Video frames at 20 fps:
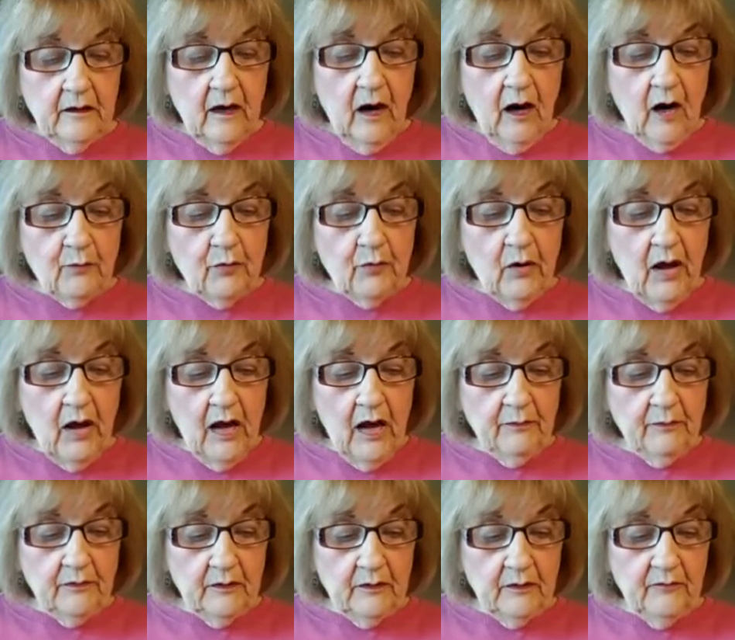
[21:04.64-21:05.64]
Our
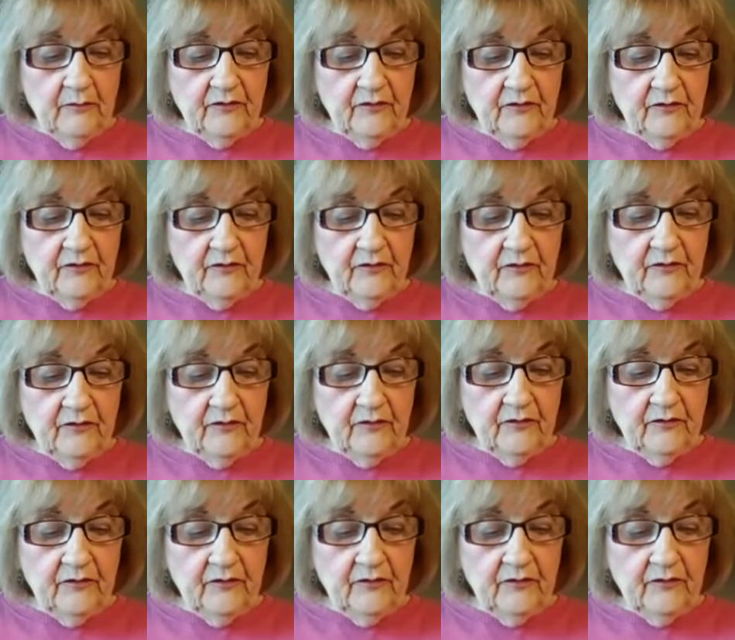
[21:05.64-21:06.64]
problems are
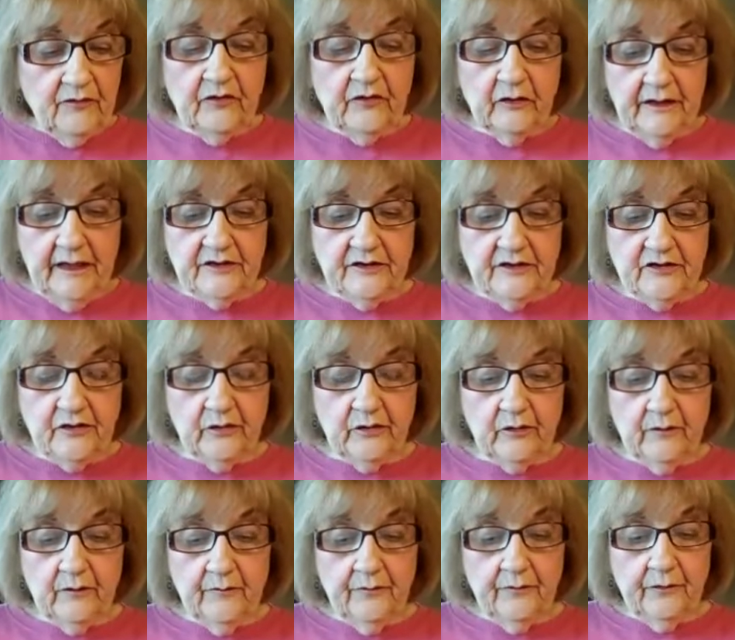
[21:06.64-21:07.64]
not physical in
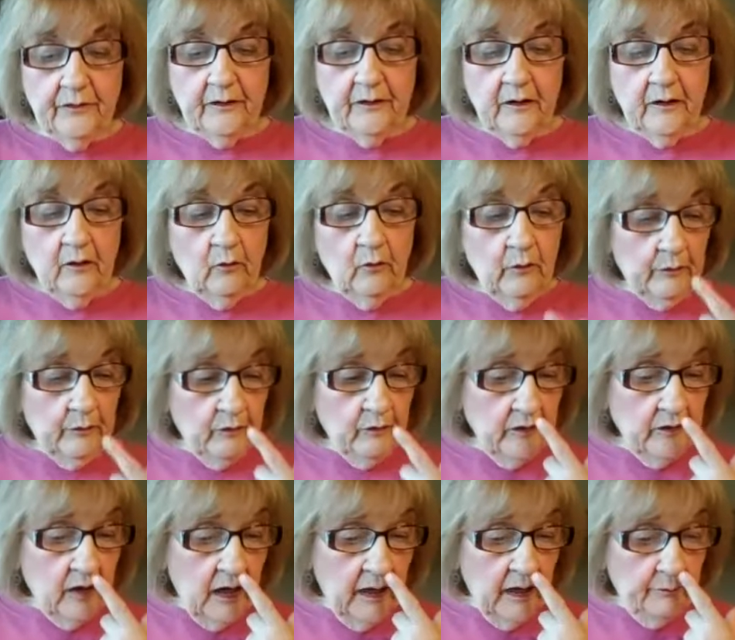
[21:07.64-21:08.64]
nature. We
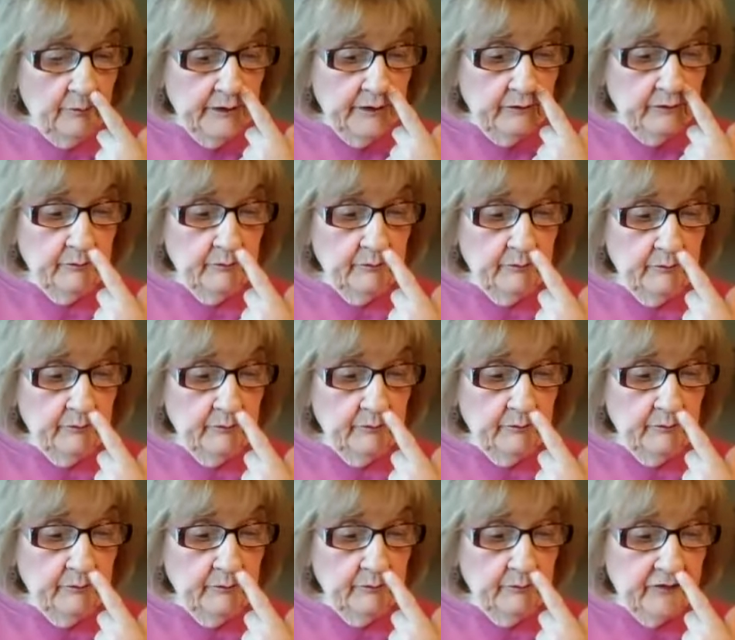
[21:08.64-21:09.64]
will not be
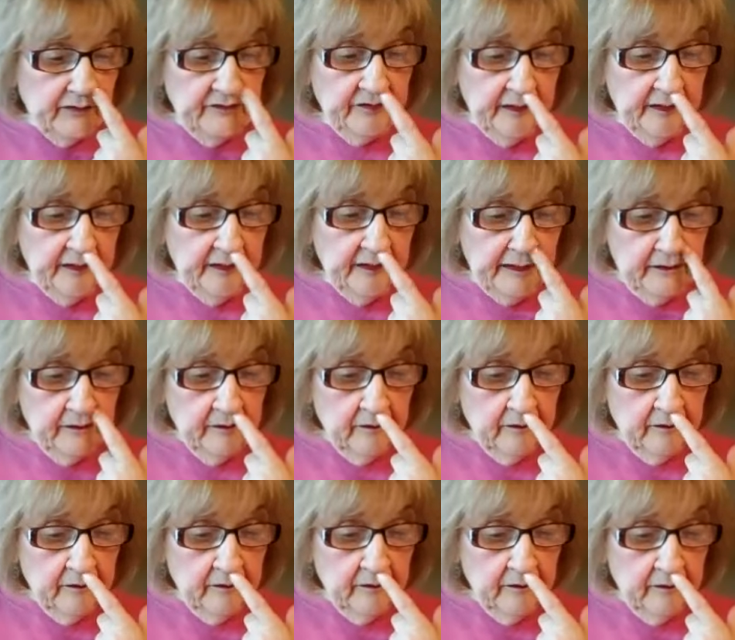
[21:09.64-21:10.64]
misled today
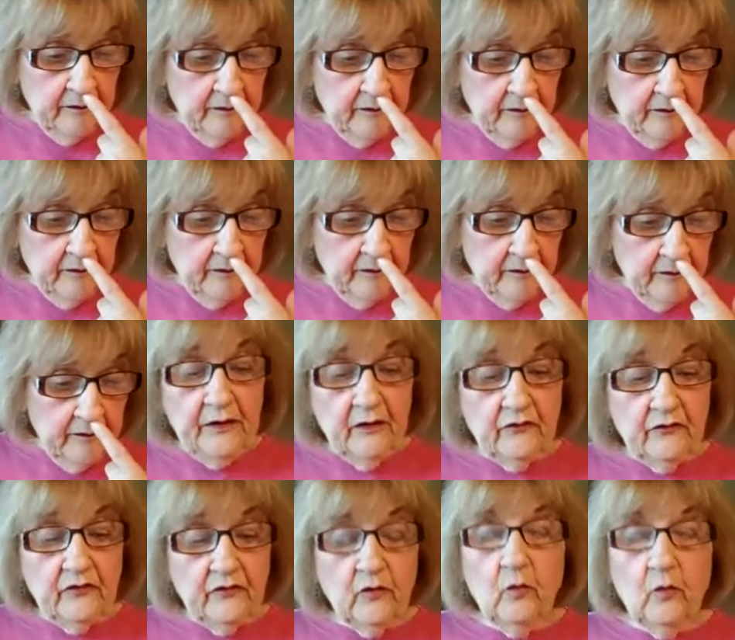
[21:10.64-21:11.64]
by what
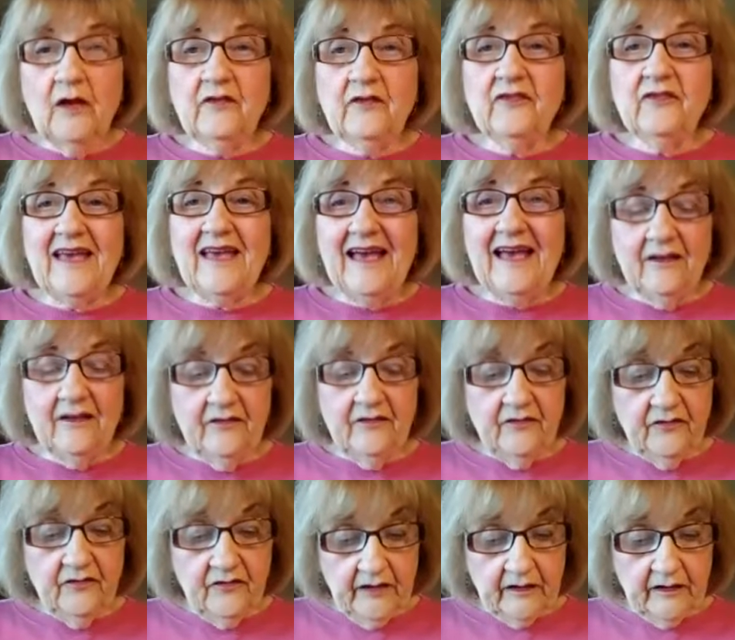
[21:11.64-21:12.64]
appears to us
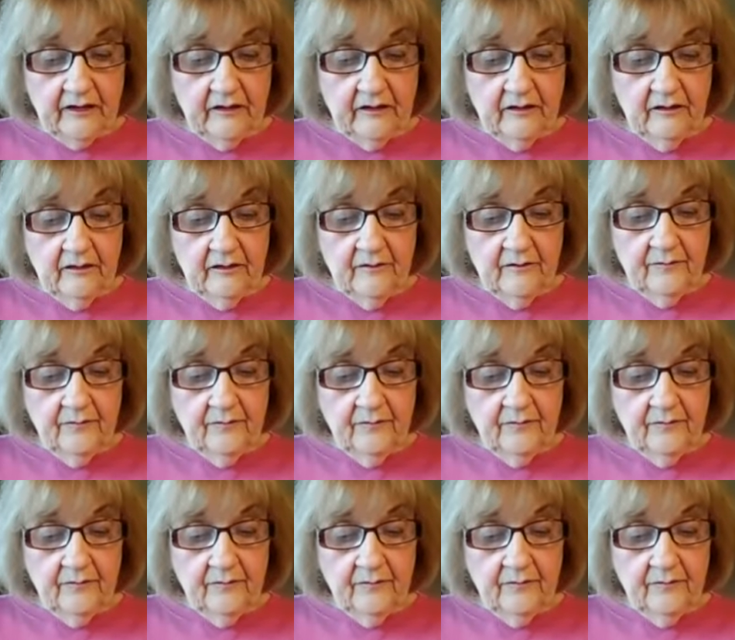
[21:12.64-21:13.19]
as sick.